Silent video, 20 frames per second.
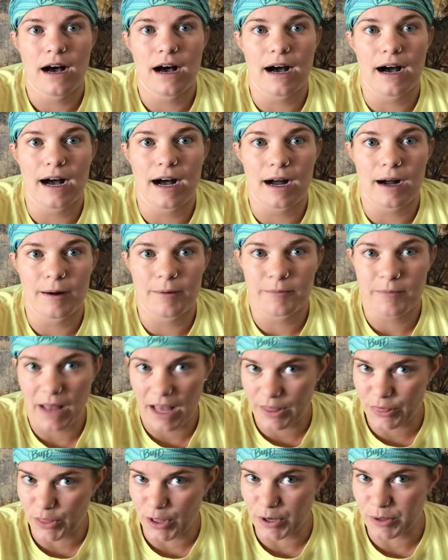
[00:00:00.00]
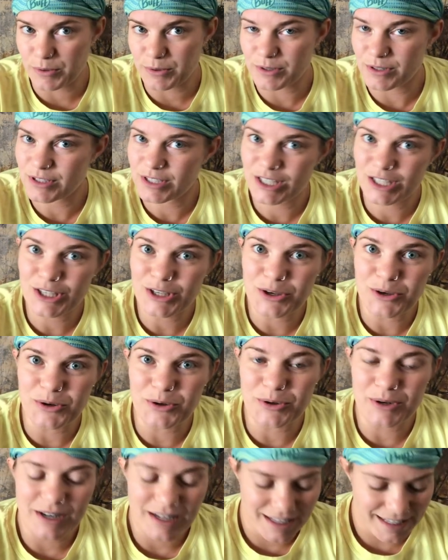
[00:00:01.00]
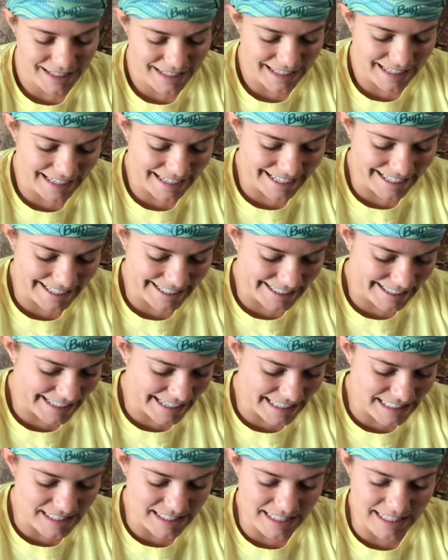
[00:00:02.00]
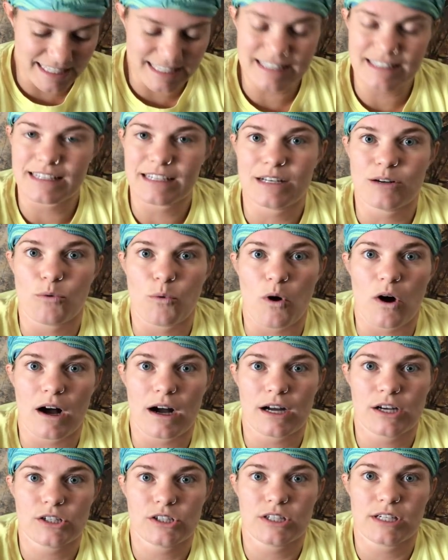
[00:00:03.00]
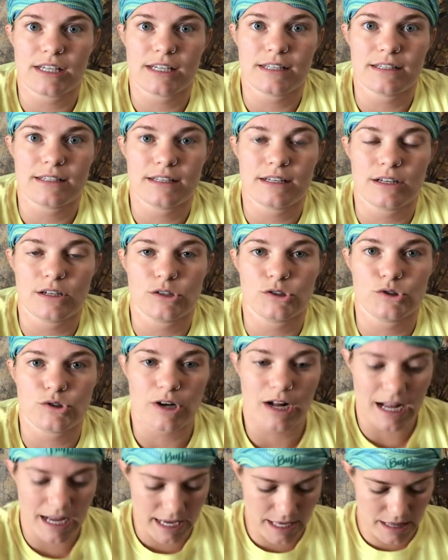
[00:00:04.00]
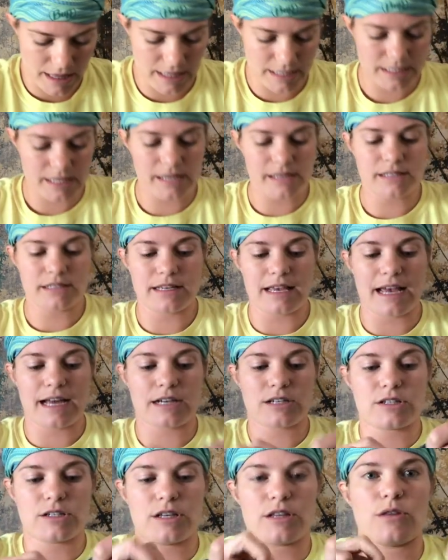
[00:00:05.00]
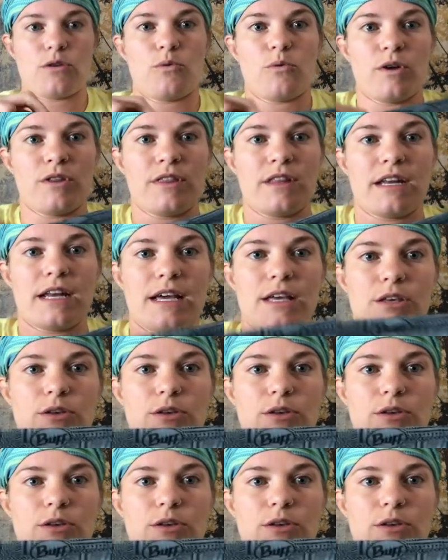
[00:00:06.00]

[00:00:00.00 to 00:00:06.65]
I thought it was cute. It's easy to wash, easy to dry. This is actually the one that I